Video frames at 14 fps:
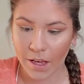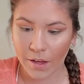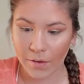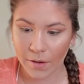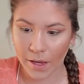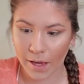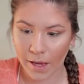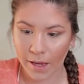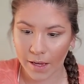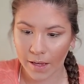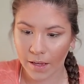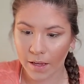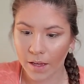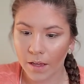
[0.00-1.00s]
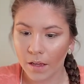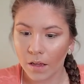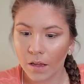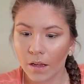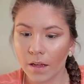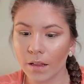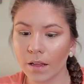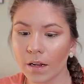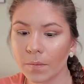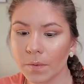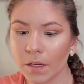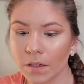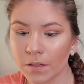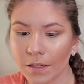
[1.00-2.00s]
Okay, and then
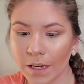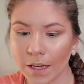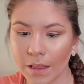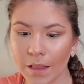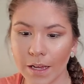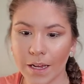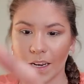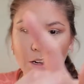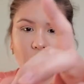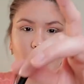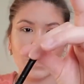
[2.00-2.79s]
I'm gonna use like a ladle or